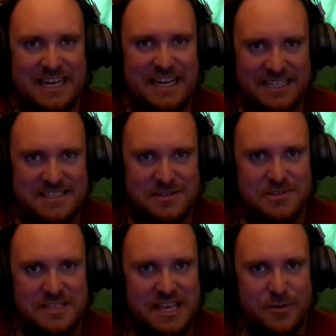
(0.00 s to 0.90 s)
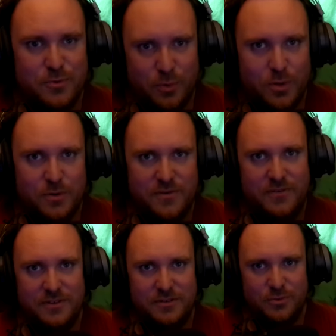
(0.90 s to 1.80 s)
and I still say
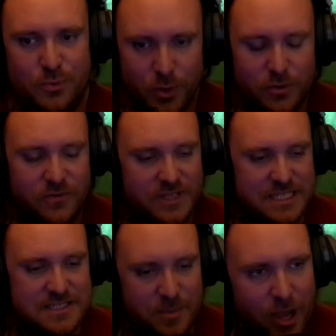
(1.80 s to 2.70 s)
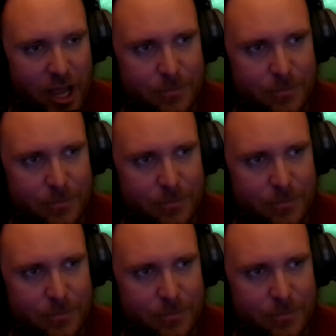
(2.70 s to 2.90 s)
roof. Roof is the